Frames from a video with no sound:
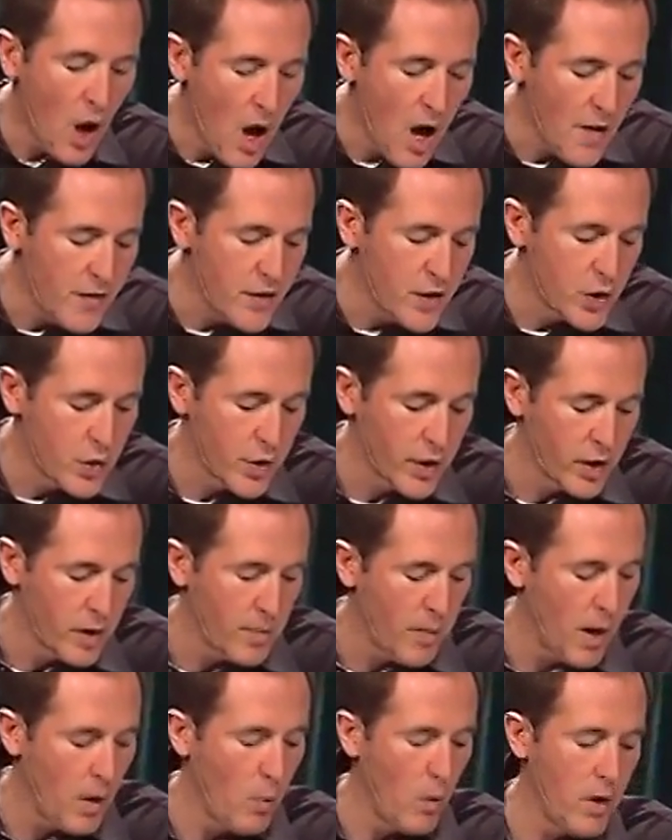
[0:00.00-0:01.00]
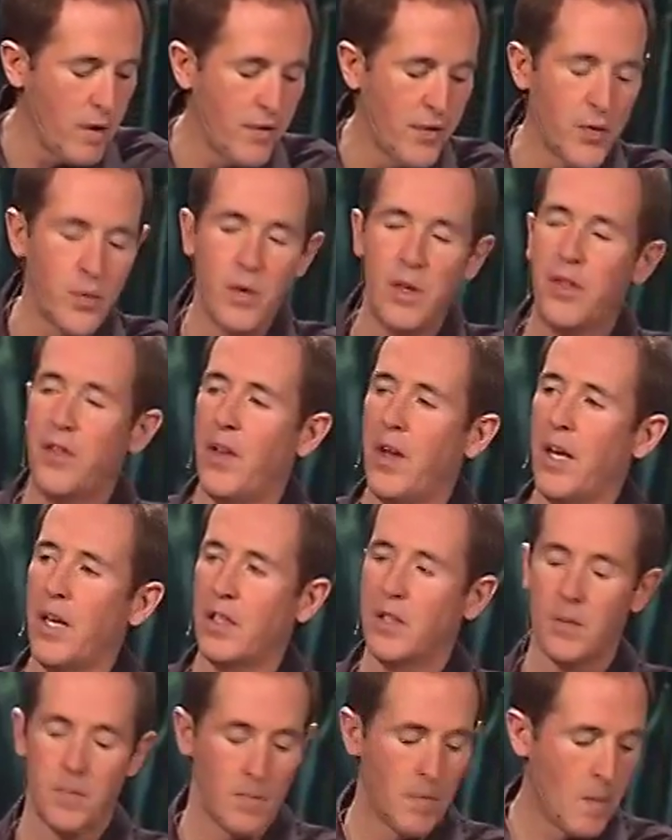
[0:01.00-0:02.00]
often triggered by one of 3
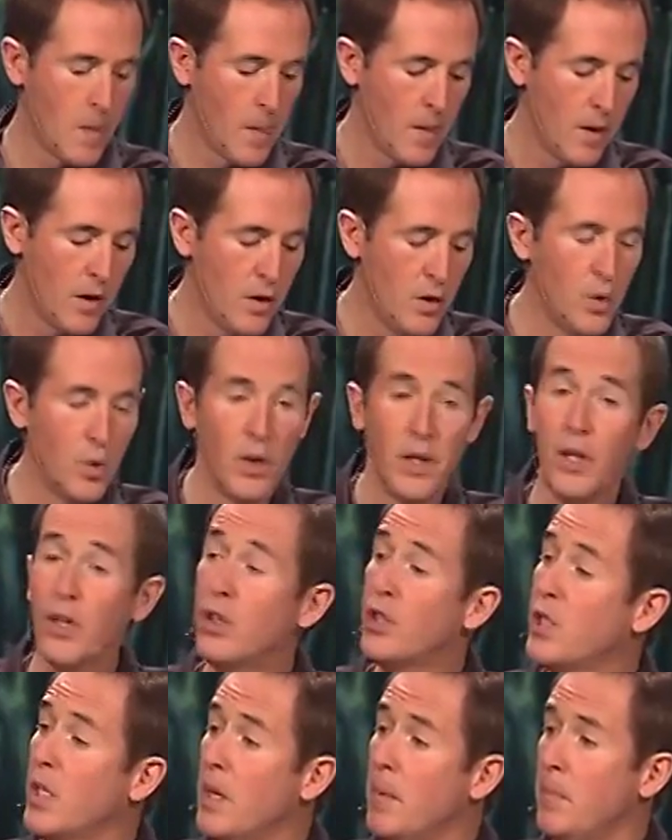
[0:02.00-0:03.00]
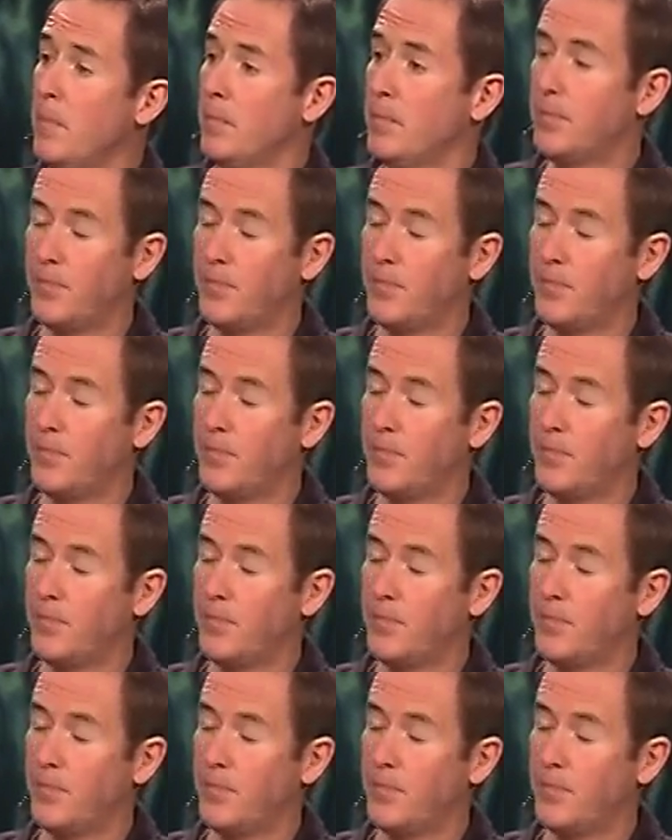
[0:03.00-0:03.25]
things: new leadership,